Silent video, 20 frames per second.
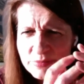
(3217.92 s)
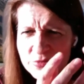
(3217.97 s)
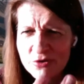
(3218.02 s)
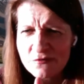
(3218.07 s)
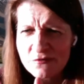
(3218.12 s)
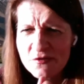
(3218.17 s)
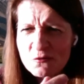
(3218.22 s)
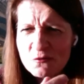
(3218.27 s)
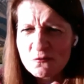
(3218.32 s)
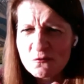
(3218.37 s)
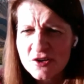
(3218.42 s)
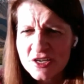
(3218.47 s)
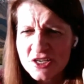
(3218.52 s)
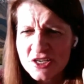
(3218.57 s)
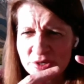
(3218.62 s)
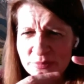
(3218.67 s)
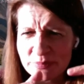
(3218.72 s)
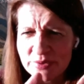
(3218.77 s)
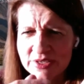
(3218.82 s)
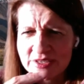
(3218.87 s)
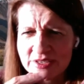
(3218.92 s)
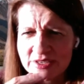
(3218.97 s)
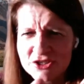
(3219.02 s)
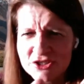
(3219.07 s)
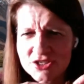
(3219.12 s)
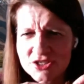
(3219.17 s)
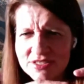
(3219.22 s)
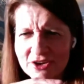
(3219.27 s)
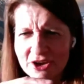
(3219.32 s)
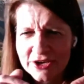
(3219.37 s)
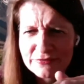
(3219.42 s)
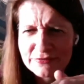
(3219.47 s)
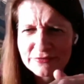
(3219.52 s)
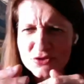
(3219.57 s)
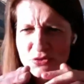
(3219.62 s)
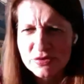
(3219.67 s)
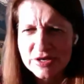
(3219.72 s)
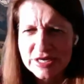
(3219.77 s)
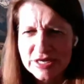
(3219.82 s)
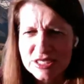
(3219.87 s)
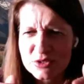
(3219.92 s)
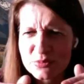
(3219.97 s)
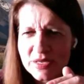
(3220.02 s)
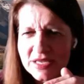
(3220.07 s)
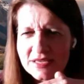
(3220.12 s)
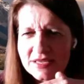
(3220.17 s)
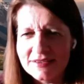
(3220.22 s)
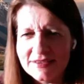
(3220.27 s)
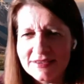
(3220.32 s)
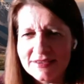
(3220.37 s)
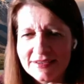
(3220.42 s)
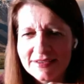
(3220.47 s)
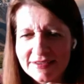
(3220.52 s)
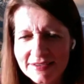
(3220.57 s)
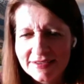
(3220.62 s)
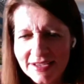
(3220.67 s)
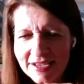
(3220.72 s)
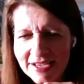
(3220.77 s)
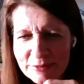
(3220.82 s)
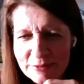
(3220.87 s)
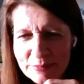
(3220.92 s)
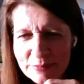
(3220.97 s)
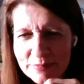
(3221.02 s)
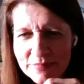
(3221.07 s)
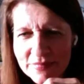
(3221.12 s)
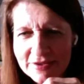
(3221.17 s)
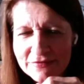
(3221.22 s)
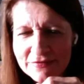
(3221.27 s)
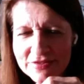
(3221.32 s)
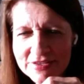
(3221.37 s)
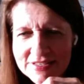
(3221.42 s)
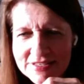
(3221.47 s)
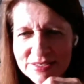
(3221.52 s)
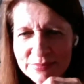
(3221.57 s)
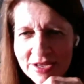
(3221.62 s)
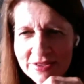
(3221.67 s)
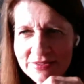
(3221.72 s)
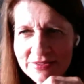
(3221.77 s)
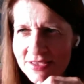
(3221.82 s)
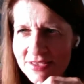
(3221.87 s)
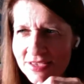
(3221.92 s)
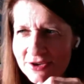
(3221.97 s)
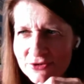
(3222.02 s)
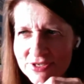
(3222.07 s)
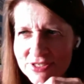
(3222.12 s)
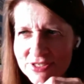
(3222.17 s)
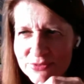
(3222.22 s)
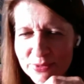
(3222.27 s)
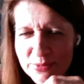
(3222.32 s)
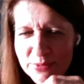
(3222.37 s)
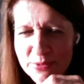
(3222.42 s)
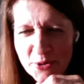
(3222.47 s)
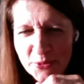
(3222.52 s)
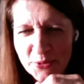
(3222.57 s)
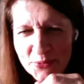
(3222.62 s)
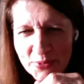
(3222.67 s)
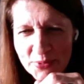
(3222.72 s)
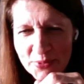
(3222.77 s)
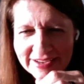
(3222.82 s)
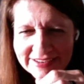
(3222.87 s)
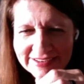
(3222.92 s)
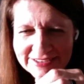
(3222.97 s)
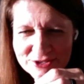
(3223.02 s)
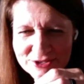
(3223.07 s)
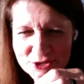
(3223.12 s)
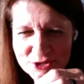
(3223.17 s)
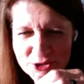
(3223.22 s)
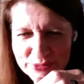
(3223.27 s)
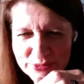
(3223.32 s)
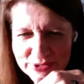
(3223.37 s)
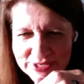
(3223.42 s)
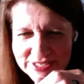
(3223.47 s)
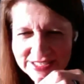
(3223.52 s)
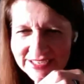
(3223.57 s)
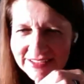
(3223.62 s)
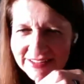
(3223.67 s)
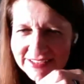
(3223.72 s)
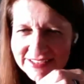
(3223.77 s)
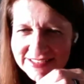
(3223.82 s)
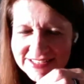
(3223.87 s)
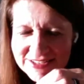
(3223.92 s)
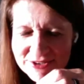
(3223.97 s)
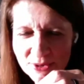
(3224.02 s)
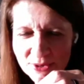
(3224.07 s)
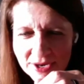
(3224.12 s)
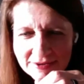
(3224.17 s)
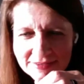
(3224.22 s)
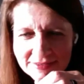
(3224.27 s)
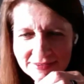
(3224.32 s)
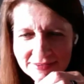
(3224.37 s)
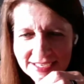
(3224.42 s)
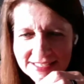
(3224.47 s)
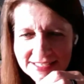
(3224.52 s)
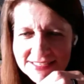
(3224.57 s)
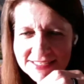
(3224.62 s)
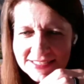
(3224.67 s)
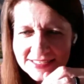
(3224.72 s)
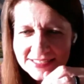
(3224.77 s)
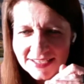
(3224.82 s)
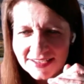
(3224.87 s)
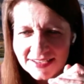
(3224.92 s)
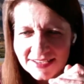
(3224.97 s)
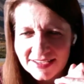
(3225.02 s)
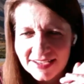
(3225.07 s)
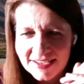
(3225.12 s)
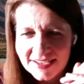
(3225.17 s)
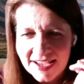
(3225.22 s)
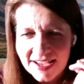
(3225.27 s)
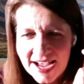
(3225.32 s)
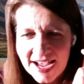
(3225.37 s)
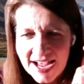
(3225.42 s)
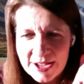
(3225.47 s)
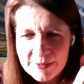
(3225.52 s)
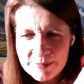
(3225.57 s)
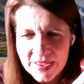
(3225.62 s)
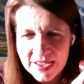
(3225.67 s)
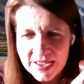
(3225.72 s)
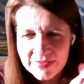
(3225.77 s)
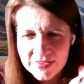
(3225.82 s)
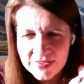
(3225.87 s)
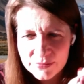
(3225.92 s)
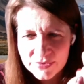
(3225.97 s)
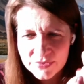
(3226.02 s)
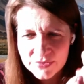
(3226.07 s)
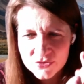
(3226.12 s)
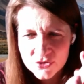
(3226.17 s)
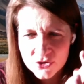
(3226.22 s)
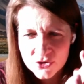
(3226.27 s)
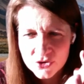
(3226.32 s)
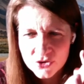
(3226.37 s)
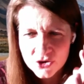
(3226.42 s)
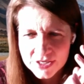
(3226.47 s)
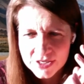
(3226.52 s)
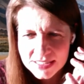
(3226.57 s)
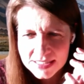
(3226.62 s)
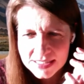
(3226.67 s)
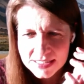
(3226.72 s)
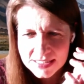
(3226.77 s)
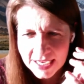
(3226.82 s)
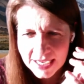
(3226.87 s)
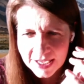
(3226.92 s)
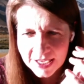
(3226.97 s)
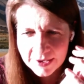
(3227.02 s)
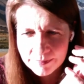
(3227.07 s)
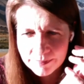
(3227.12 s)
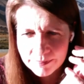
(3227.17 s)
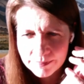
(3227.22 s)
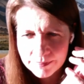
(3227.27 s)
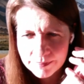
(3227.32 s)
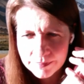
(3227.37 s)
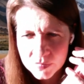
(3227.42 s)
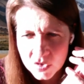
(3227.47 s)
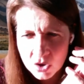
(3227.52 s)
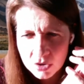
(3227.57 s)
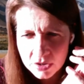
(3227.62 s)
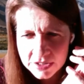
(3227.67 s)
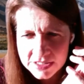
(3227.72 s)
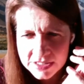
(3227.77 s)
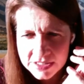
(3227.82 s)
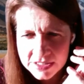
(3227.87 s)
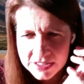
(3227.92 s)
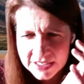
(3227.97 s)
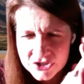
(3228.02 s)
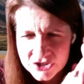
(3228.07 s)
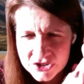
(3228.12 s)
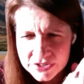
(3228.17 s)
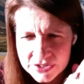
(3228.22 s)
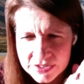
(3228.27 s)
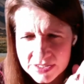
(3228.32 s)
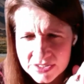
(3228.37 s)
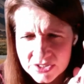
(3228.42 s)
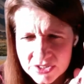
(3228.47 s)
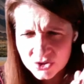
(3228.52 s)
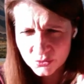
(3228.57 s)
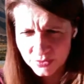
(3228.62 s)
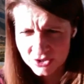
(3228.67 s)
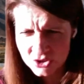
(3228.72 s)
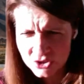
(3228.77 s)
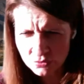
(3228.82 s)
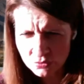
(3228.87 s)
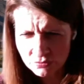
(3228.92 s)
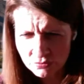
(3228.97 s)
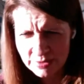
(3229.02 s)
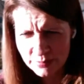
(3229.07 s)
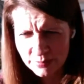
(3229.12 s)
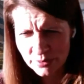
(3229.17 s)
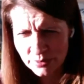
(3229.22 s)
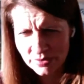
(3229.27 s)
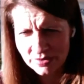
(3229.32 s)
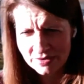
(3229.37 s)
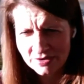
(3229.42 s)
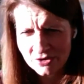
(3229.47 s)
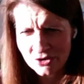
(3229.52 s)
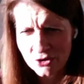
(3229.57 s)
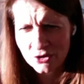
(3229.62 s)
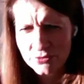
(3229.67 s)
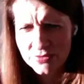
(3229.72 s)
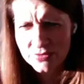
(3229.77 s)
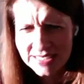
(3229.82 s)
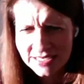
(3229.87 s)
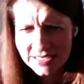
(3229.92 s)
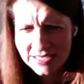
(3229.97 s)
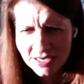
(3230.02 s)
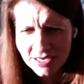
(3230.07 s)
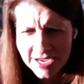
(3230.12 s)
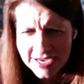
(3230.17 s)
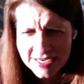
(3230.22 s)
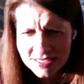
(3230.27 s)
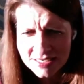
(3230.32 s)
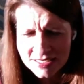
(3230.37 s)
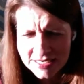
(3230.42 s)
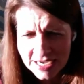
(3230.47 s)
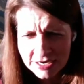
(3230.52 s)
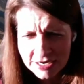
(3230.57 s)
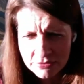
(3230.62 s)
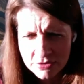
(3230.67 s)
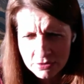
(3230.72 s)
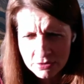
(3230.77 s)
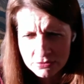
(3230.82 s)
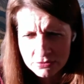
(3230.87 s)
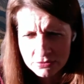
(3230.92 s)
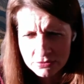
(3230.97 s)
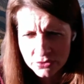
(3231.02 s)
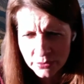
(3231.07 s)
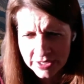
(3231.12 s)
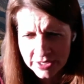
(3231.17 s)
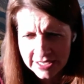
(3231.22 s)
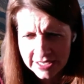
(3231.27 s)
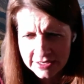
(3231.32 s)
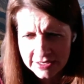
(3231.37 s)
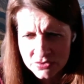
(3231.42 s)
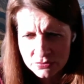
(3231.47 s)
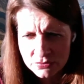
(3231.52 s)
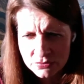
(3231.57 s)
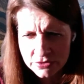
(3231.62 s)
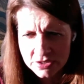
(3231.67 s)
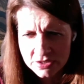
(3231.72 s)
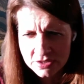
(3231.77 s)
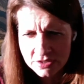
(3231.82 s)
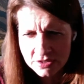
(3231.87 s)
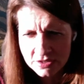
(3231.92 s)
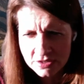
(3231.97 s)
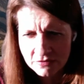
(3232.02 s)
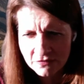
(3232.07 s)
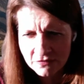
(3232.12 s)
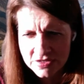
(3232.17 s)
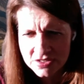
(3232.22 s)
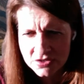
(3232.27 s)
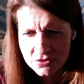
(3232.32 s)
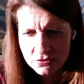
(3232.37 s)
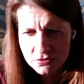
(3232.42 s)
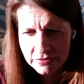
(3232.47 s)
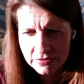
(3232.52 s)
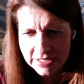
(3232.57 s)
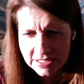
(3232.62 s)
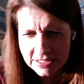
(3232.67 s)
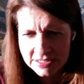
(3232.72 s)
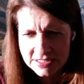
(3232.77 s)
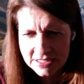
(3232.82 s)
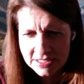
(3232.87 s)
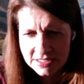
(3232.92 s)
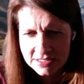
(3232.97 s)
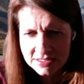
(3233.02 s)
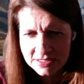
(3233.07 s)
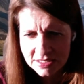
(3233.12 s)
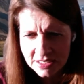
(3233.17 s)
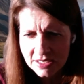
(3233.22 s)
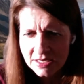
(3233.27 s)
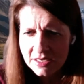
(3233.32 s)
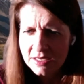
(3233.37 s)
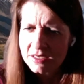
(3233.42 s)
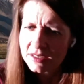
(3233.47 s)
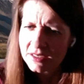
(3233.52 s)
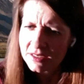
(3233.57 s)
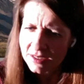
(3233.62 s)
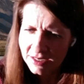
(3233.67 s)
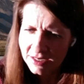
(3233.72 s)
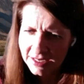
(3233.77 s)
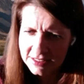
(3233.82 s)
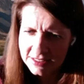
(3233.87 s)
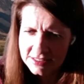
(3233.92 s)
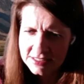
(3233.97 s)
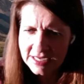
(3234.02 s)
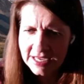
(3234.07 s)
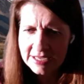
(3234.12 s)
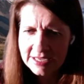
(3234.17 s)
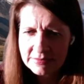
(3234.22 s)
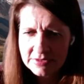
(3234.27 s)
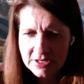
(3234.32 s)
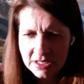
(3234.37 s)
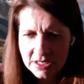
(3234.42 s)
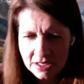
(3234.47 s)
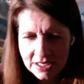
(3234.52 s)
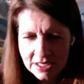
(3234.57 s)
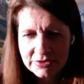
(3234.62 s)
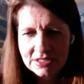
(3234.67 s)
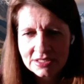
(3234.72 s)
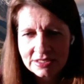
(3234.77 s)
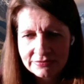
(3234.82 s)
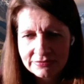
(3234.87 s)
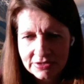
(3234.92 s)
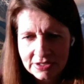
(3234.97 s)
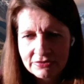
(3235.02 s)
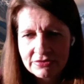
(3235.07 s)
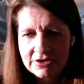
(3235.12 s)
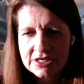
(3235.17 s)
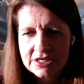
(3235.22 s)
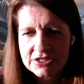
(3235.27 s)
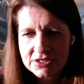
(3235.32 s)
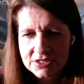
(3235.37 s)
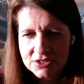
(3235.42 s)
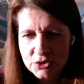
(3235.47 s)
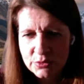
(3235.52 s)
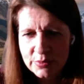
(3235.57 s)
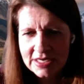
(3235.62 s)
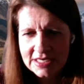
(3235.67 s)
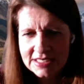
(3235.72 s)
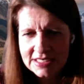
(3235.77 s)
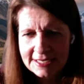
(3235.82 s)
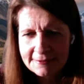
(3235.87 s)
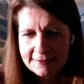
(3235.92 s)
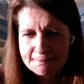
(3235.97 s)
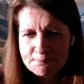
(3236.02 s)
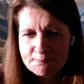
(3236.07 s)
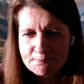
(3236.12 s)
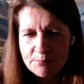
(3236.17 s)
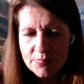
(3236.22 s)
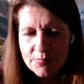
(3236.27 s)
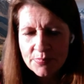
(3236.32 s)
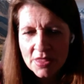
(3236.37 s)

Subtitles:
Wim, you feel free to jump in and just kind of direct me if there's some other areas where I'm not quite interpreting this quite right. And then we've got Colin Tudgeon, so we shall reap, notes, enlightened agriculture on the one hand is rooted in physical realities, landscape, climate, living creatures, humanity.